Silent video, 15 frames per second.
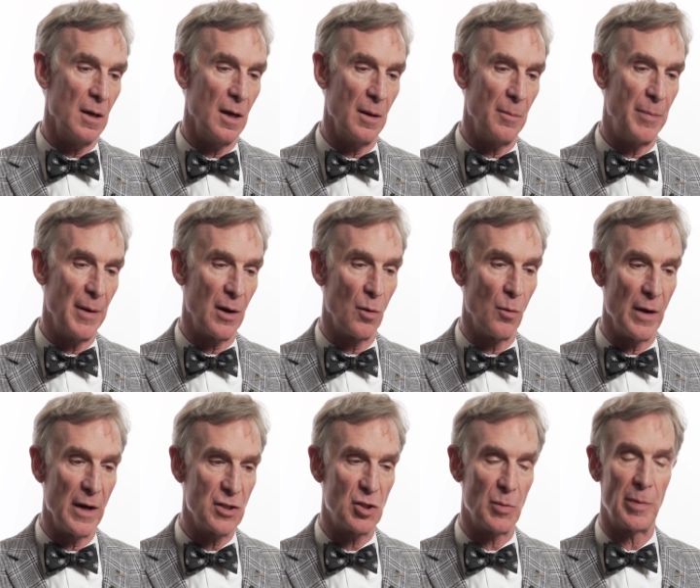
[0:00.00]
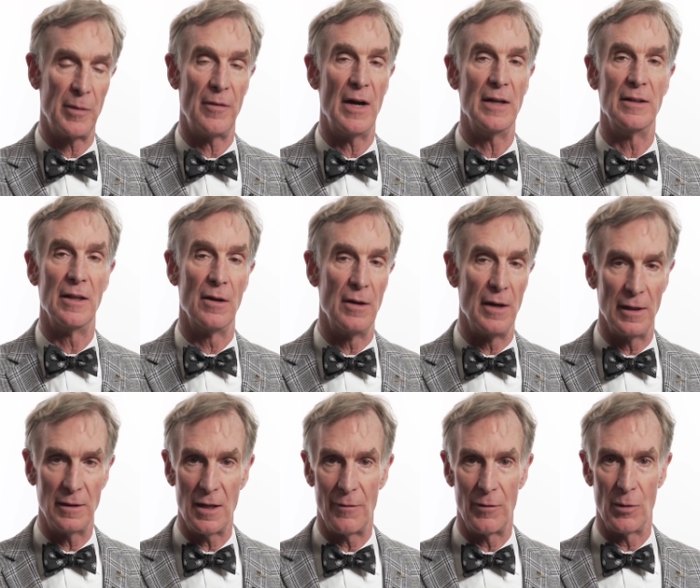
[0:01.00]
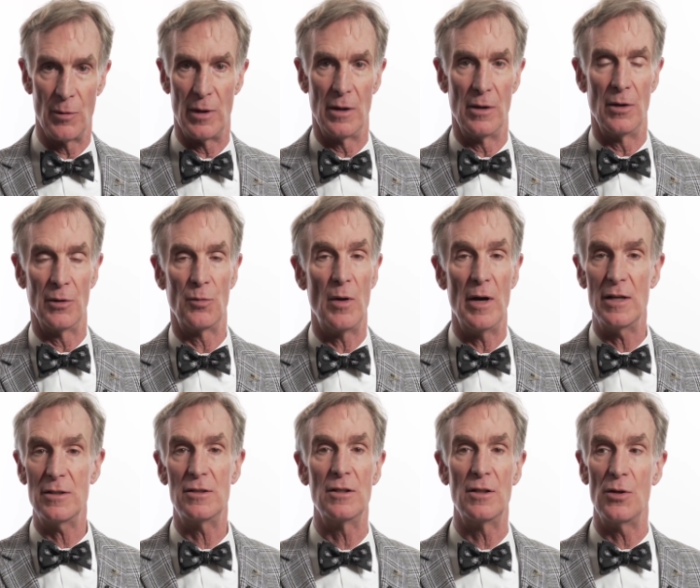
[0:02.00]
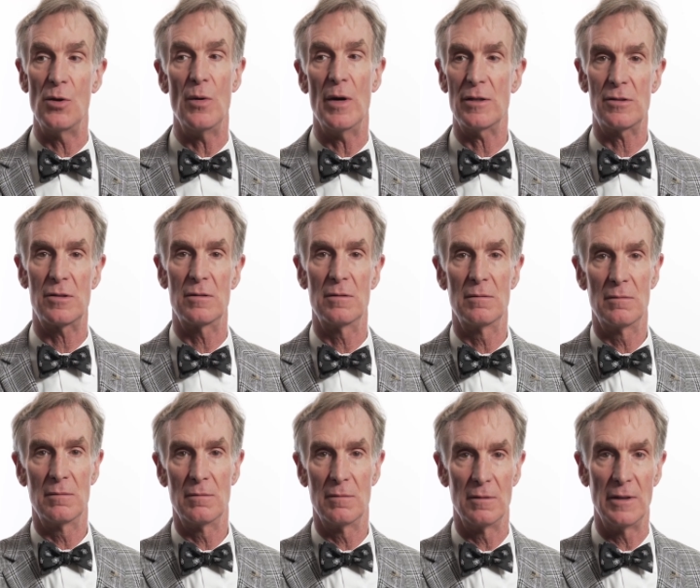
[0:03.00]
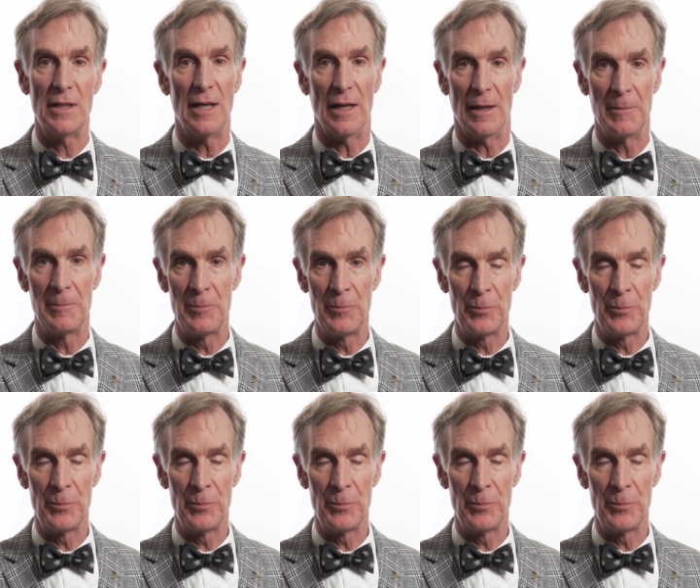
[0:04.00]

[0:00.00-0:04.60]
uh, better ways to provide the internet to everyone on earth? Why isn't the U.S. leading?